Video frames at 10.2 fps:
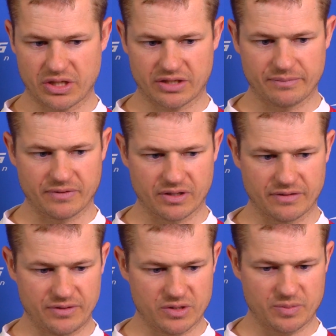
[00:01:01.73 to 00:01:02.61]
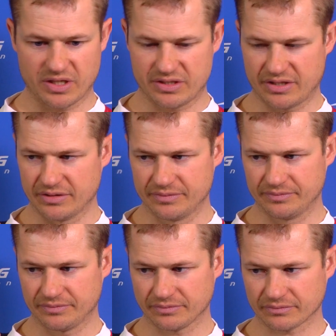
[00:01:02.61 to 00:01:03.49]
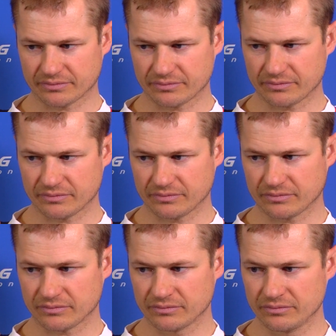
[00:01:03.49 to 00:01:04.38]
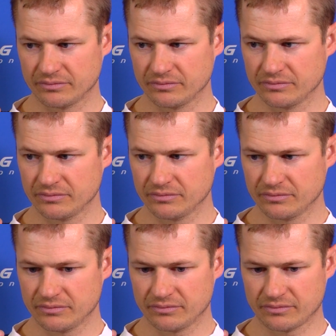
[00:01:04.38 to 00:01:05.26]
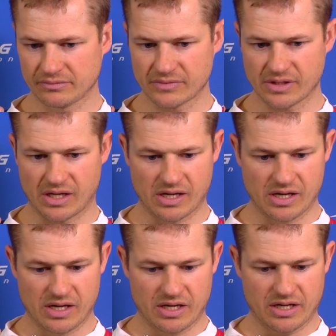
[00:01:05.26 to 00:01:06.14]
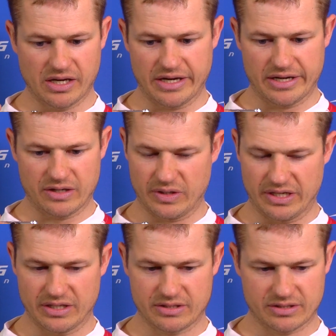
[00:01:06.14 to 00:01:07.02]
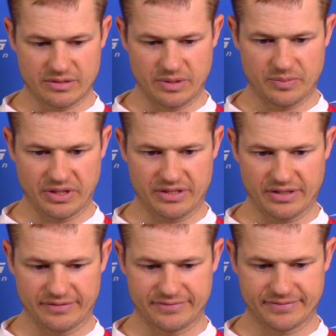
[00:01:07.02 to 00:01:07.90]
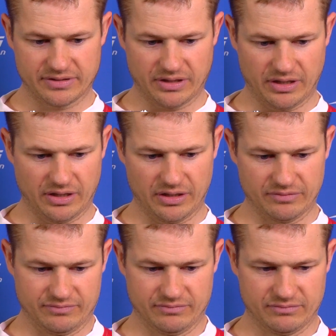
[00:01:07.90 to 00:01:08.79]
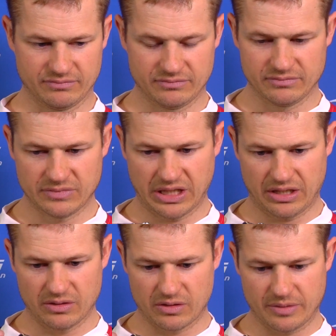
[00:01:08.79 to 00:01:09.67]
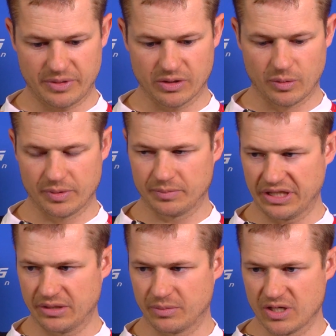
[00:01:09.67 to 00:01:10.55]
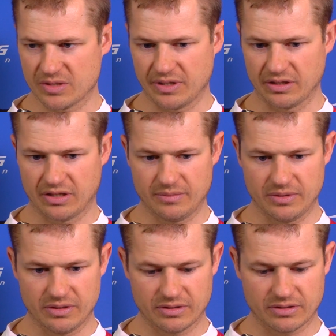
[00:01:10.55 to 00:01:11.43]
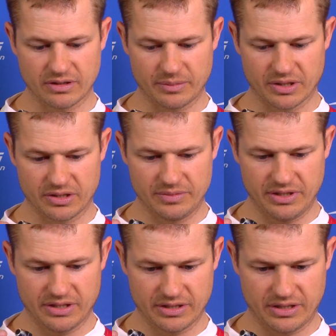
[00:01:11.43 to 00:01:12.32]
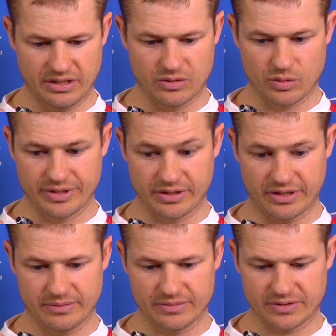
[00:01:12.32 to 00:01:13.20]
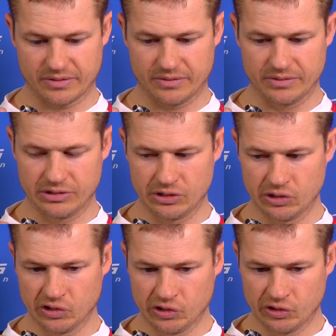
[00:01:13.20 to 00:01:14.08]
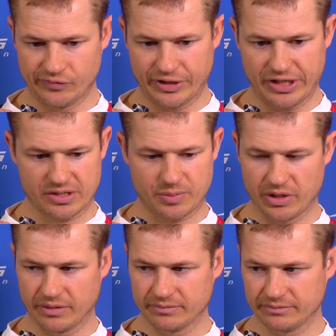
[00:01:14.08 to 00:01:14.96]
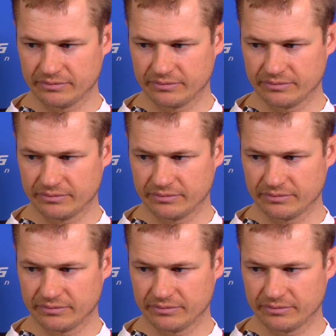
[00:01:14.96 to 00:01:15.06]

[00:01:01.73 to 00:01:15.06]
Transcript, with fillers: tricked on a few spots still. How does a team bounce back for something like that? Uh, well, it's going to be pretty tough. Um, you don't come here hoping to play in the bronze medal game. You come here to be in the gold medal game. So, very disappointing.